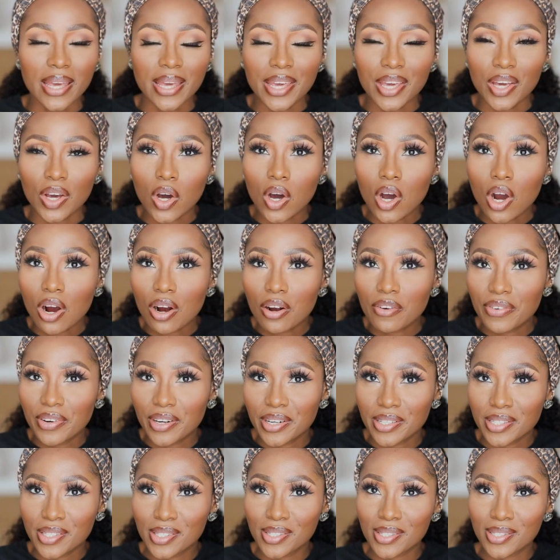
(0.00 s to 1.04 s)
It
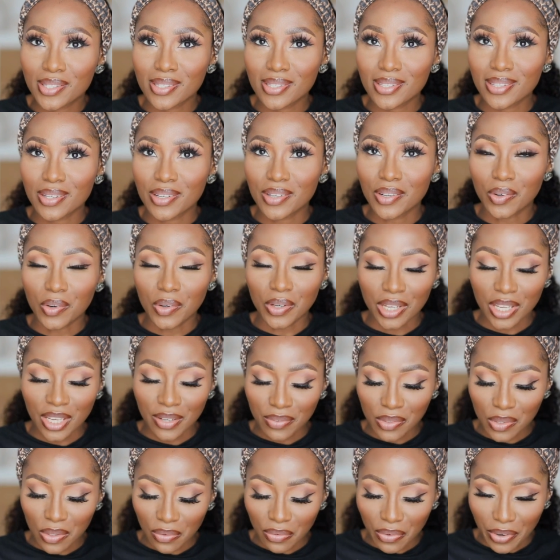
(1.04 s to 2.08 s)
covers or
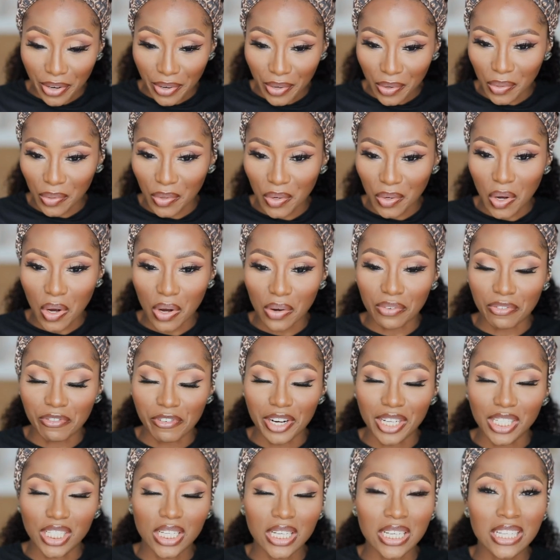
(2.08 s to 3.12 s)
gives you very good
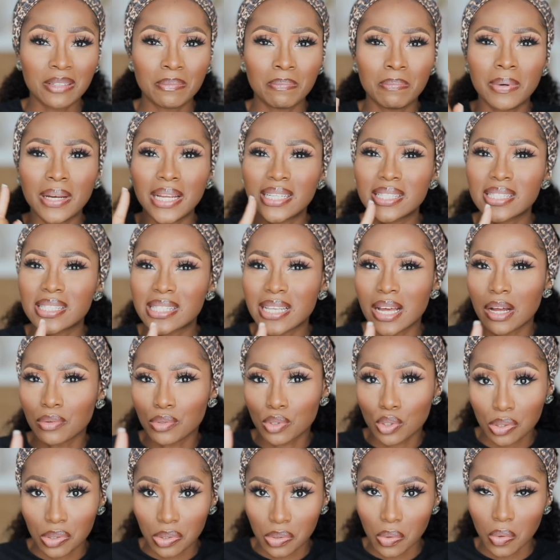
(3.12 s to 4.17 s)
coverage. It blends out
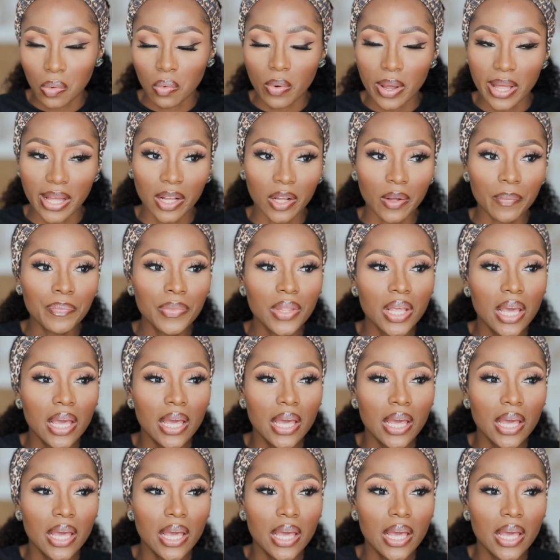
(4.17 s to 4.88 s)
so well.